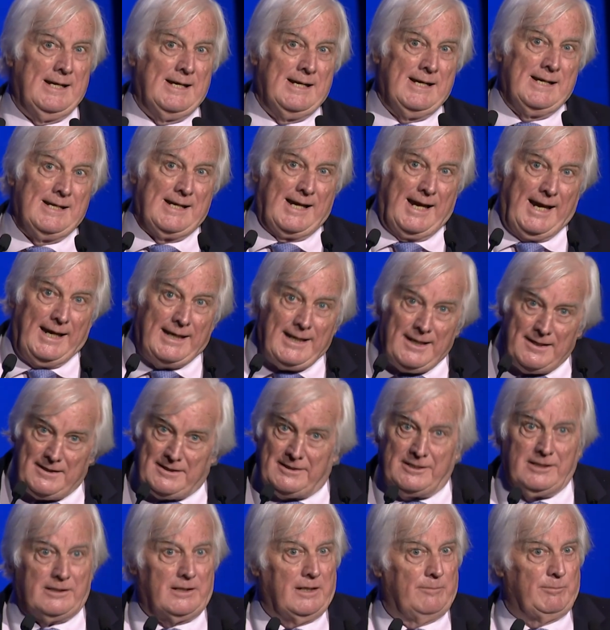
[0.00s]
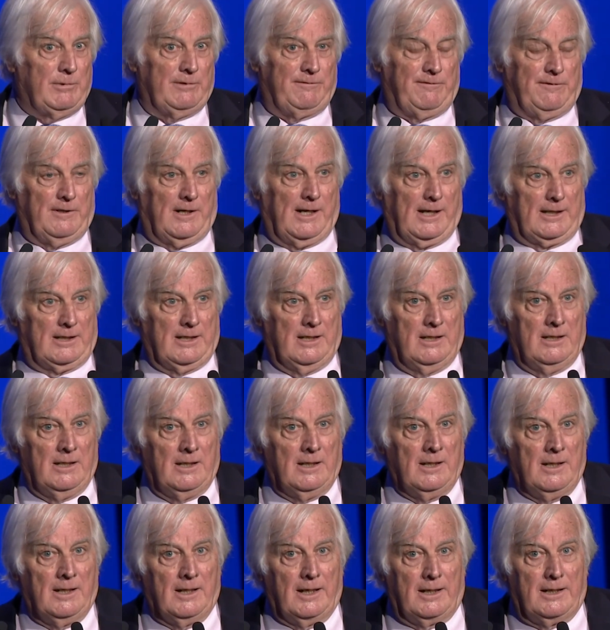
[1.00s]
It is time to fight.
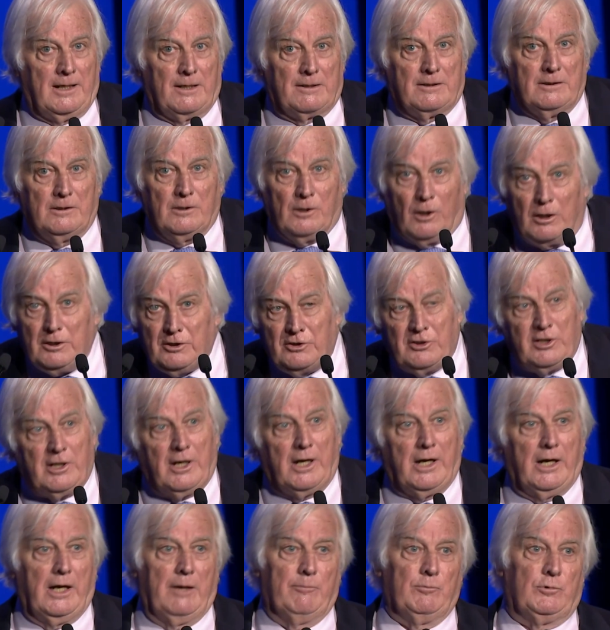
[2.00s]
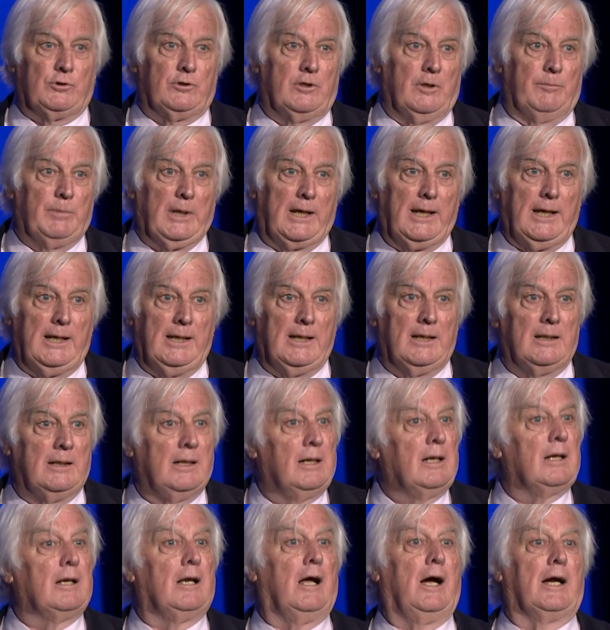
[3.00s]
It is not time to be
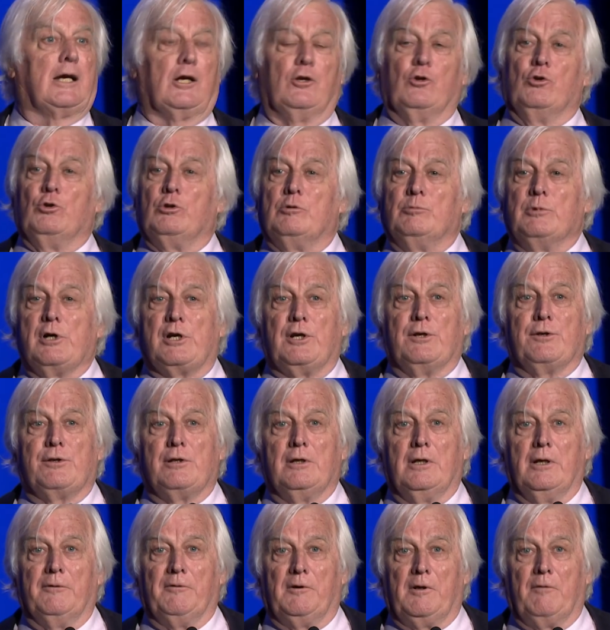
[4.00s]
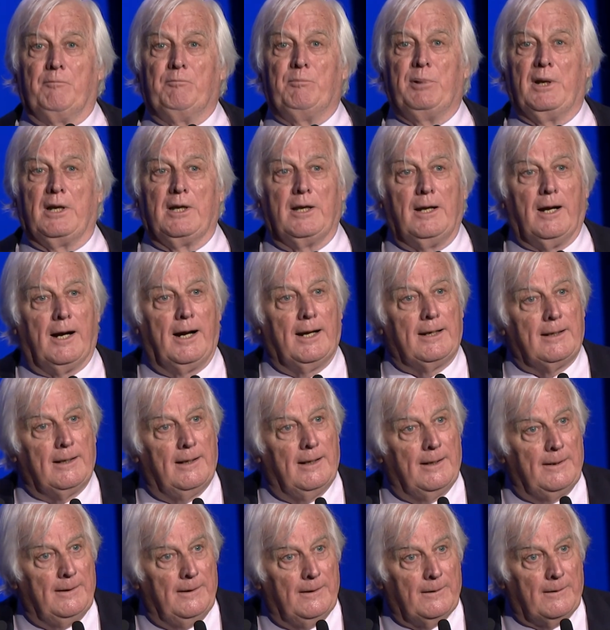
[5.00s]
like a normal Conservative, polite
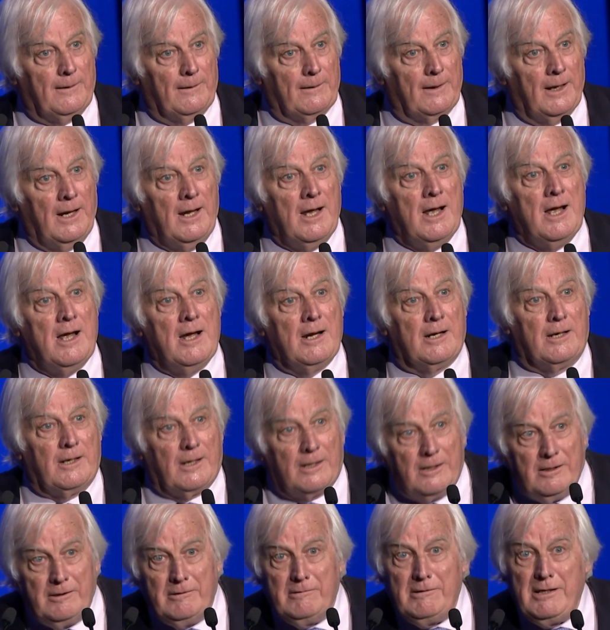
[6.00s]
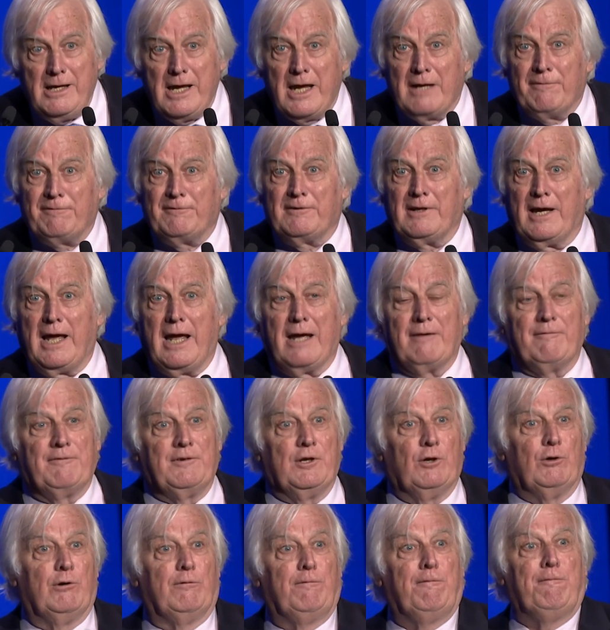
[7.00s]
and nod. You have to have
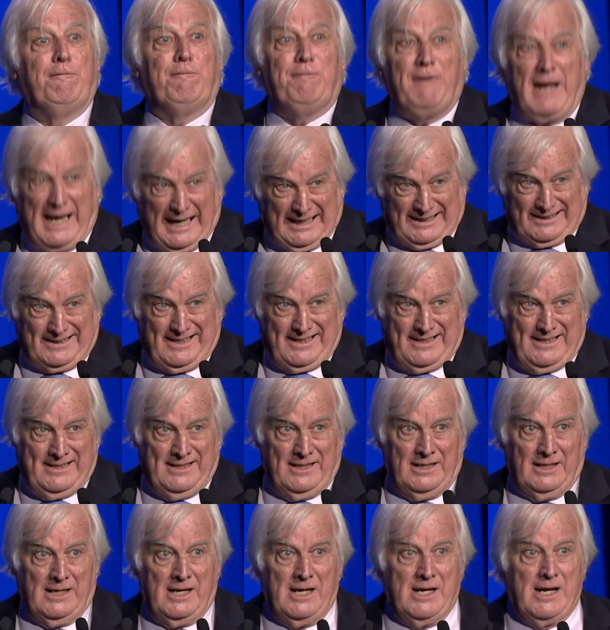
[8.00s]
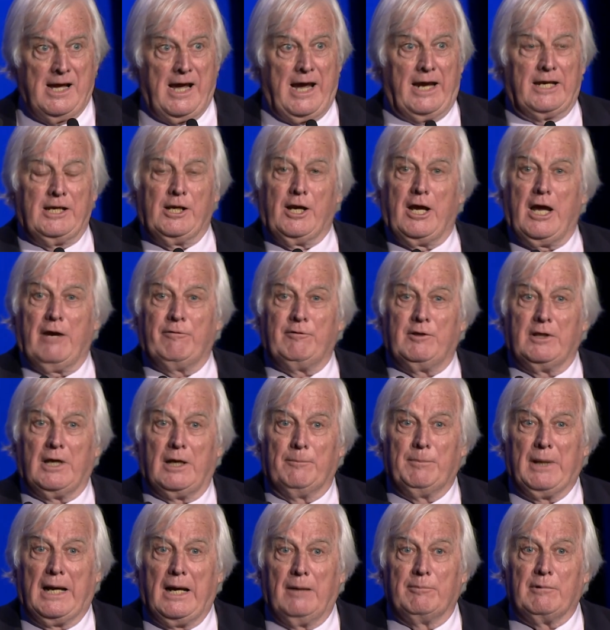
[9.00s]
your facts, and you have to
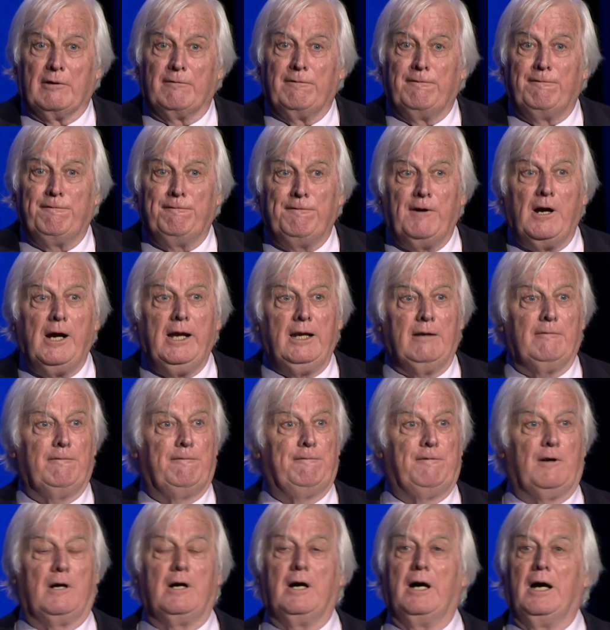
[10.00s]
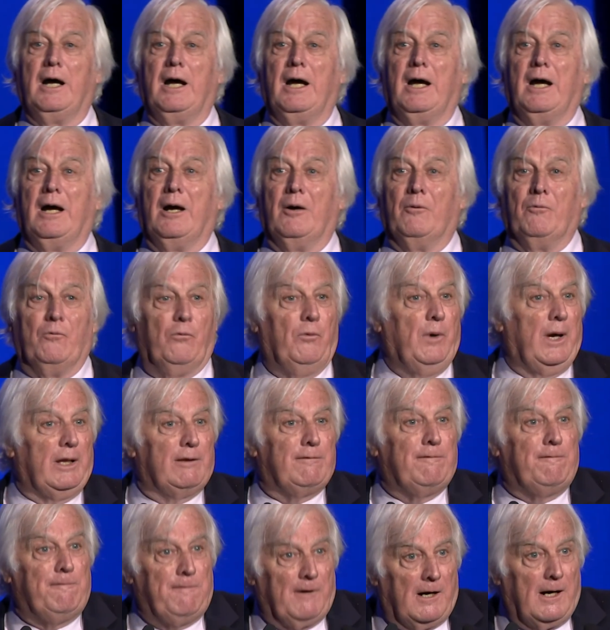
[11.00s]
be able to fight fire with
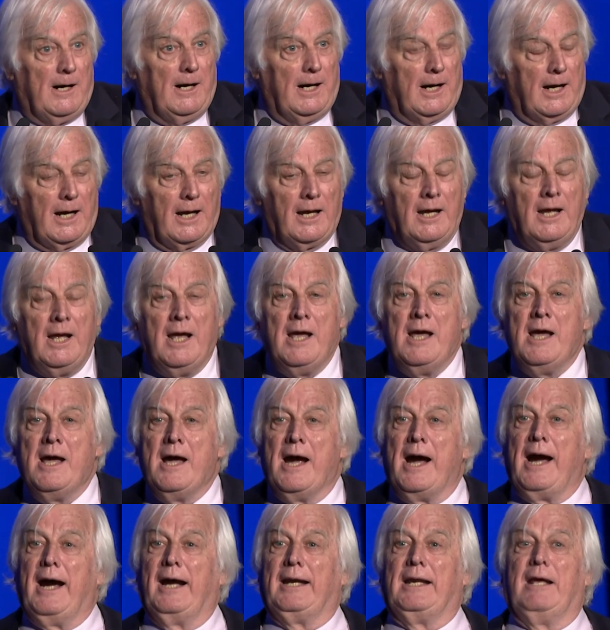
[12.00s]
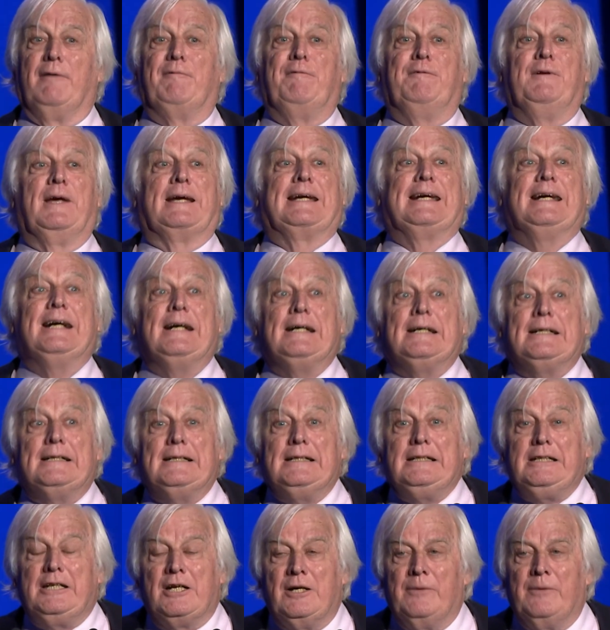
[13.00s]
fire. And if you can't,